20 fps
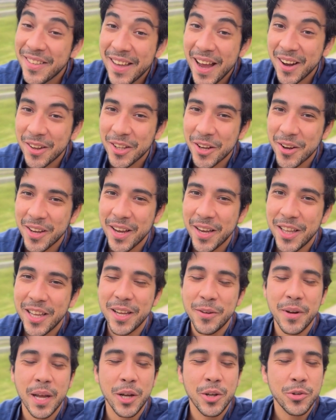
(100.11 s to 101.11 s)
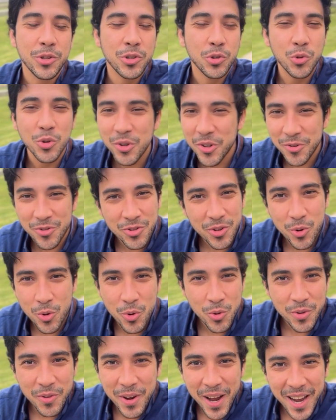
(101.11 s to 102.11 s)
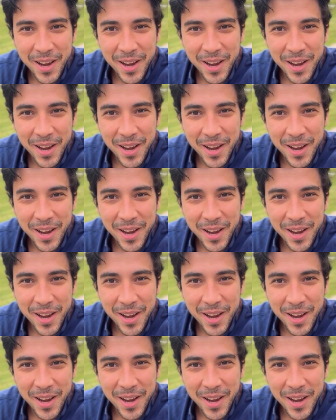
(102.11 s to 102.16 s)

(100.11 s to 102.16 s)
technically a key value store used to hold